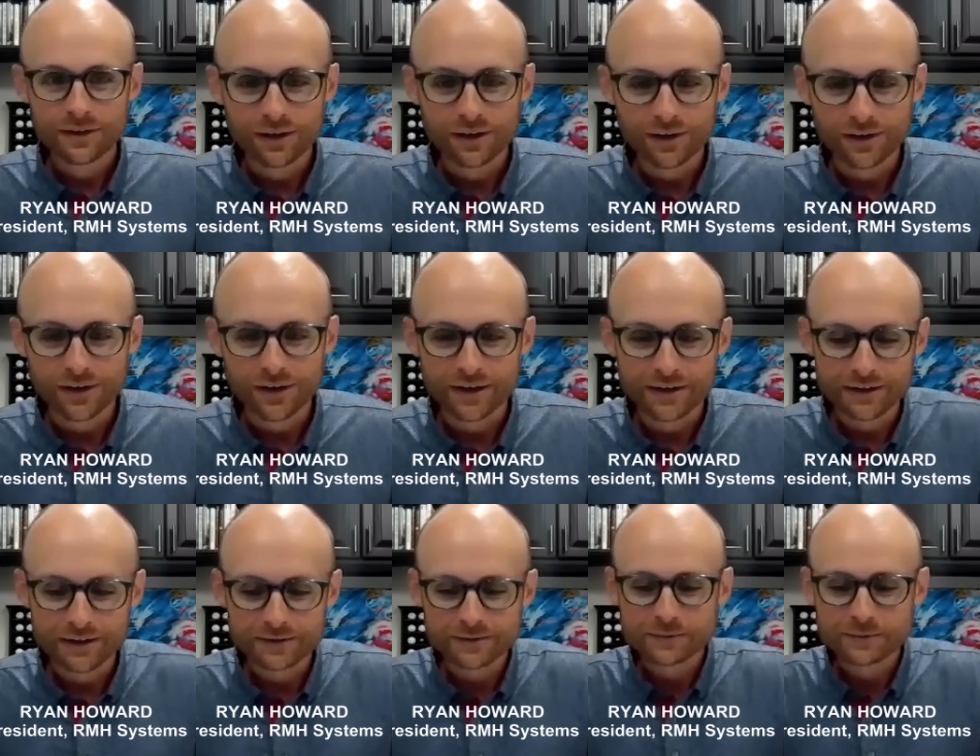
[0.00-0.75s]
All
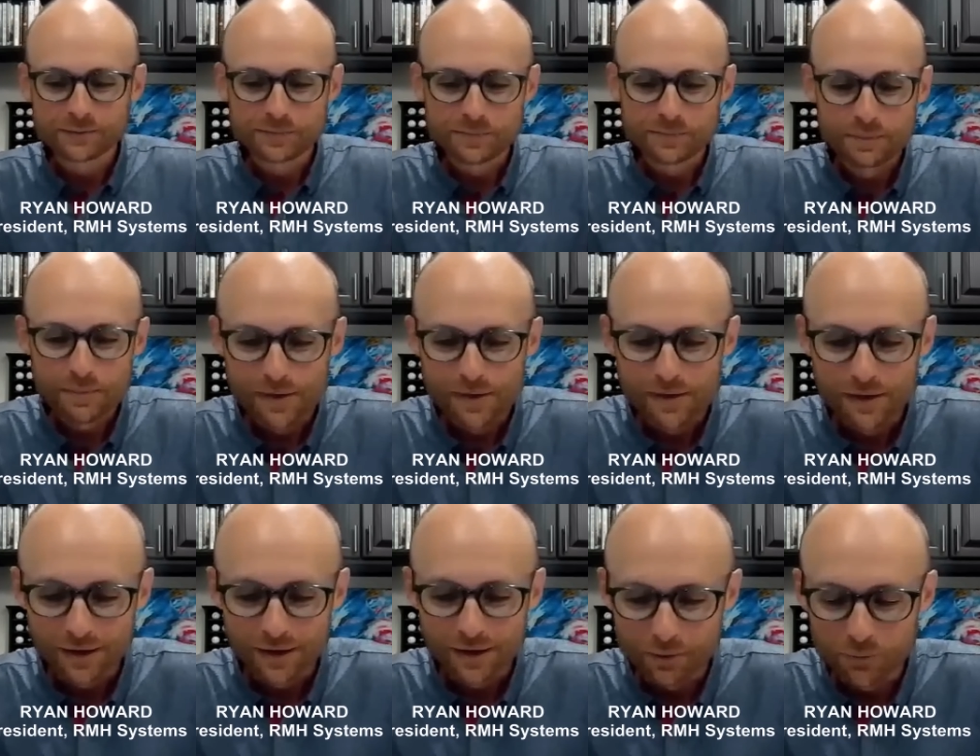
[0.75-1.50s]
right.
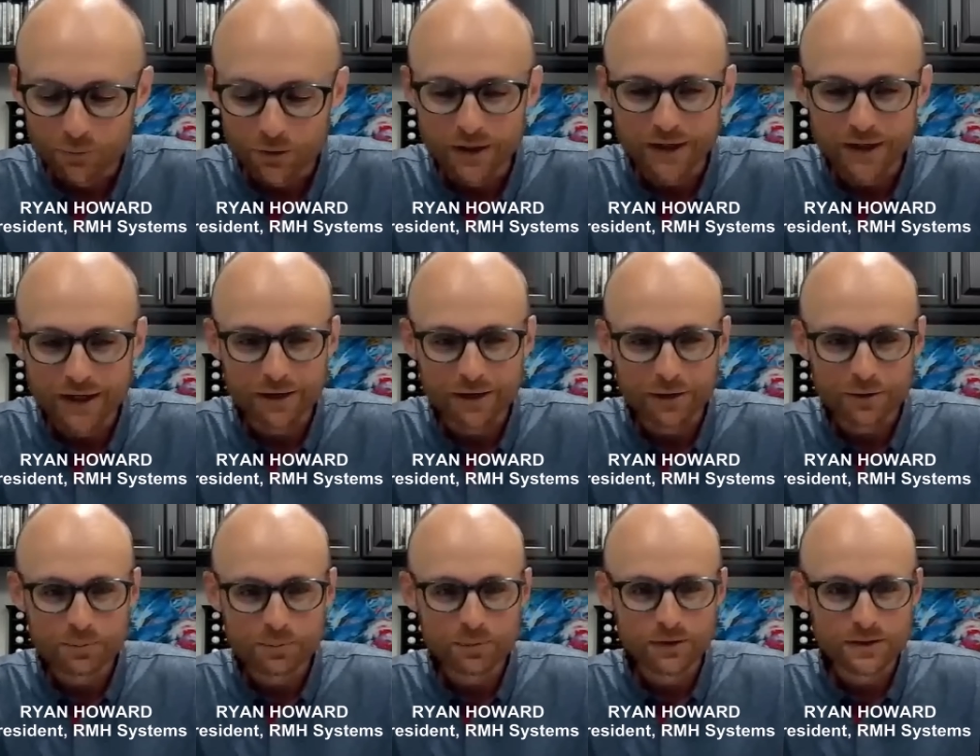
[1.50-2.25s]
I'm Ryan
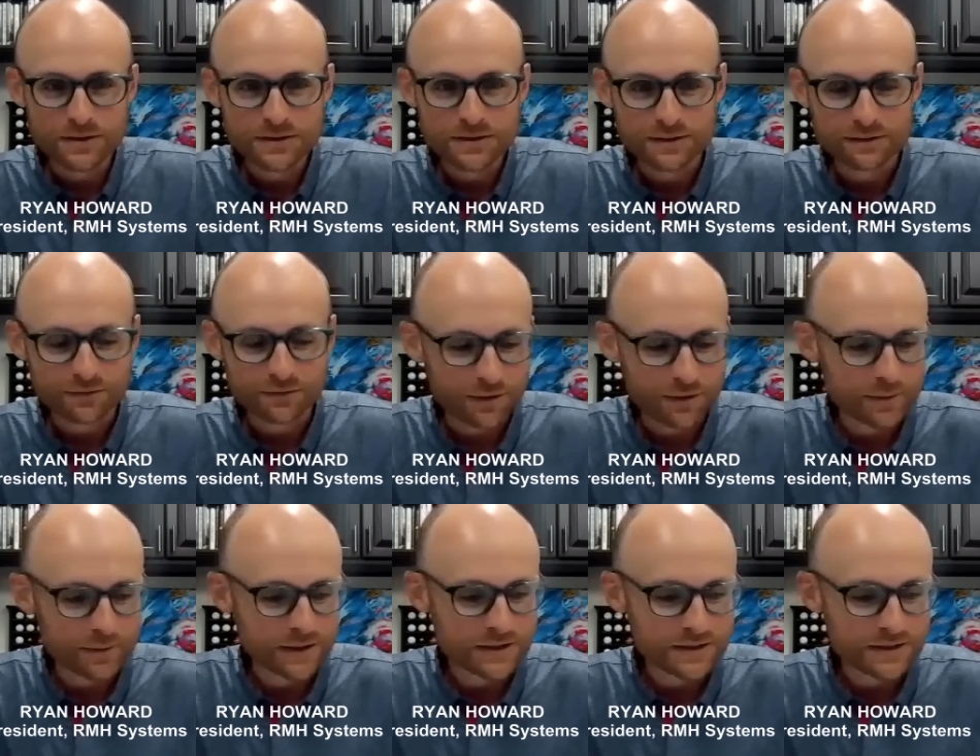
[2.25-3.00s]
Howard, President of
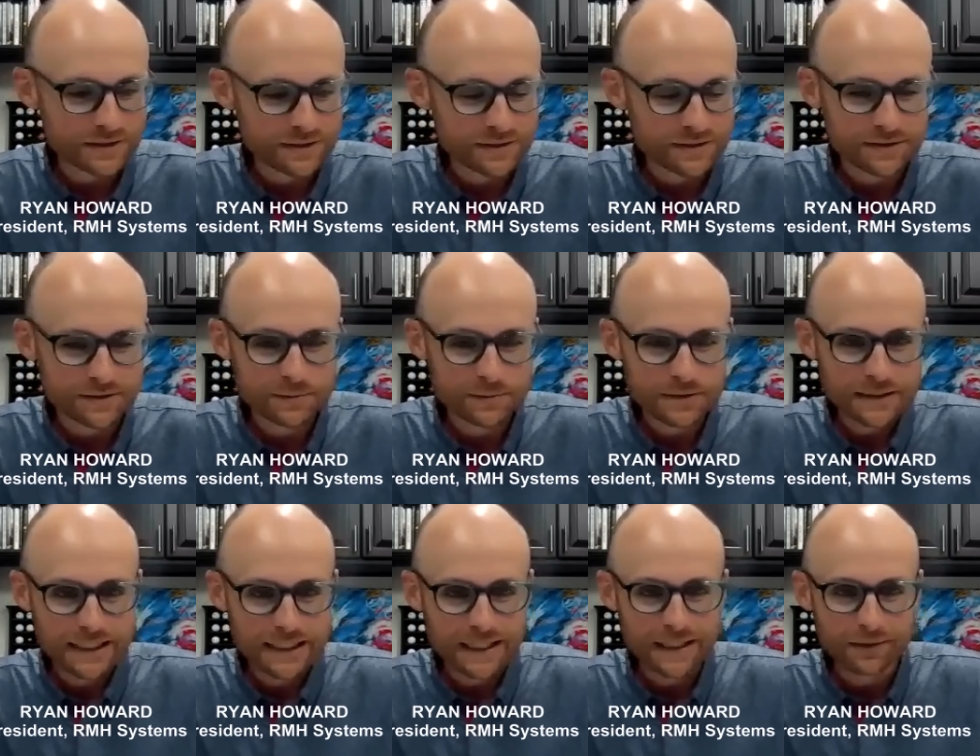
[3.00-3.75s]
RMH
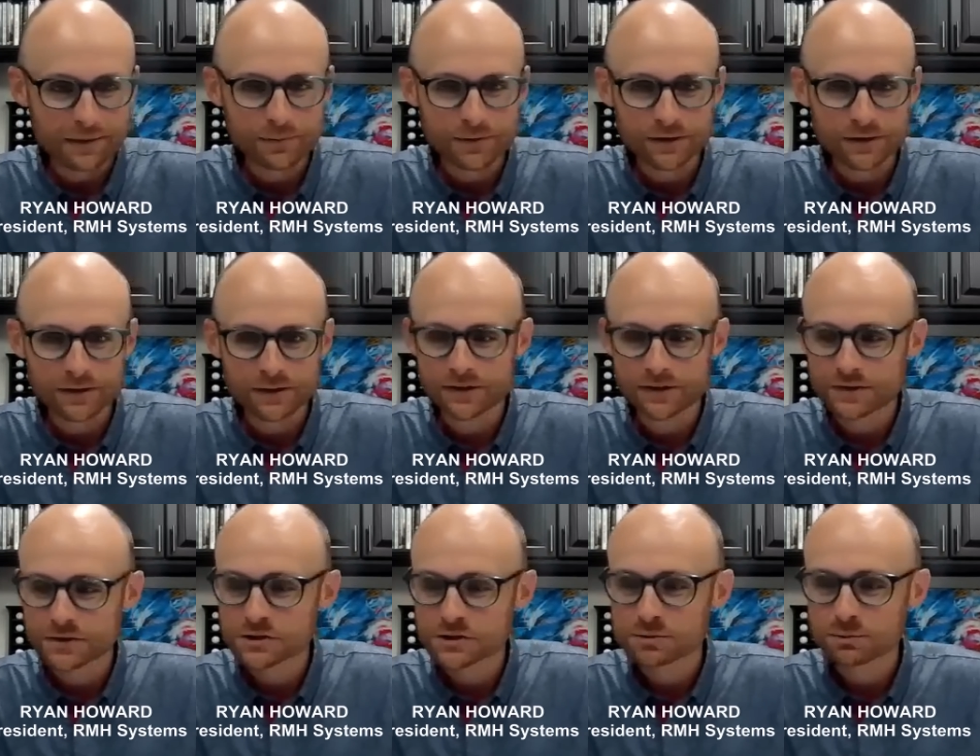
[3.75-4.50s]
Systems, and I am here
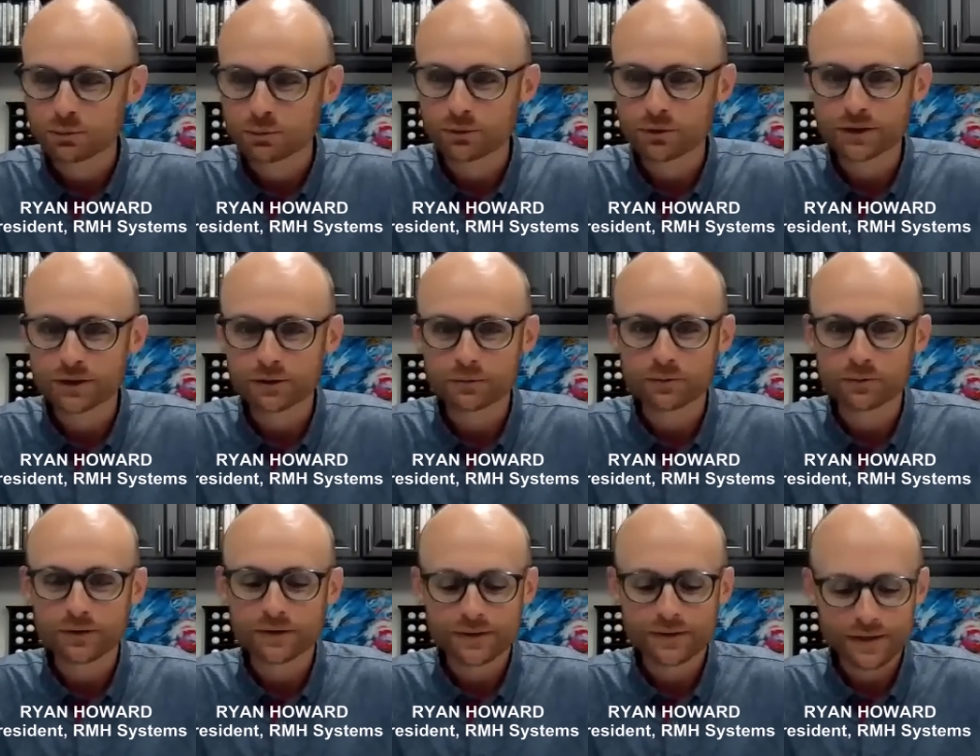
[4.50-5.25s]
this morning
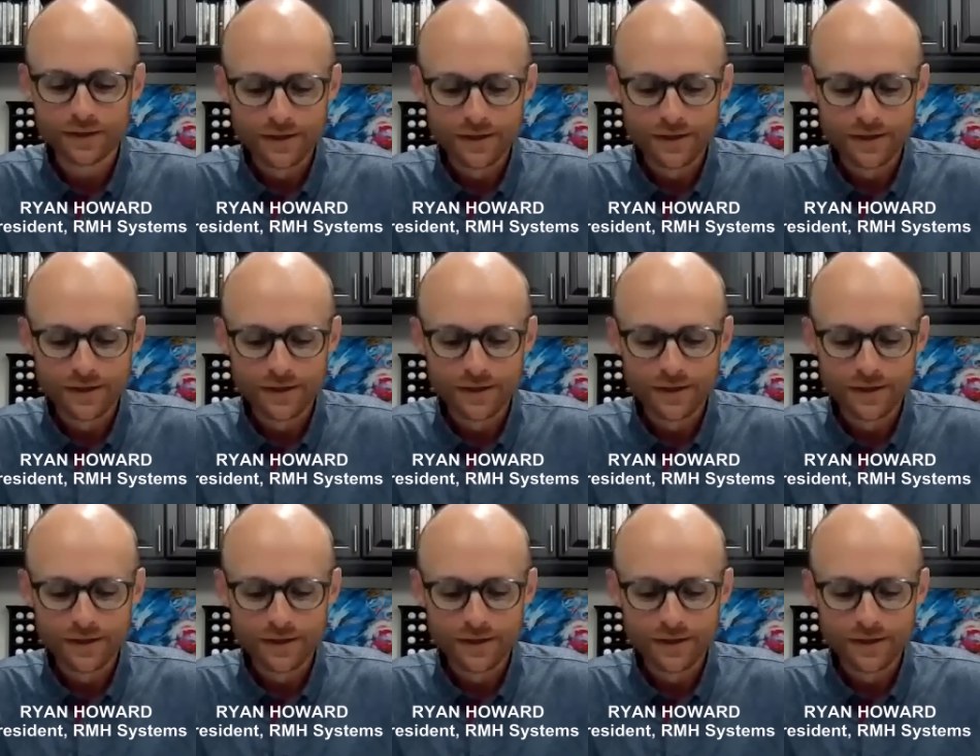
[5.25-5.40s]
with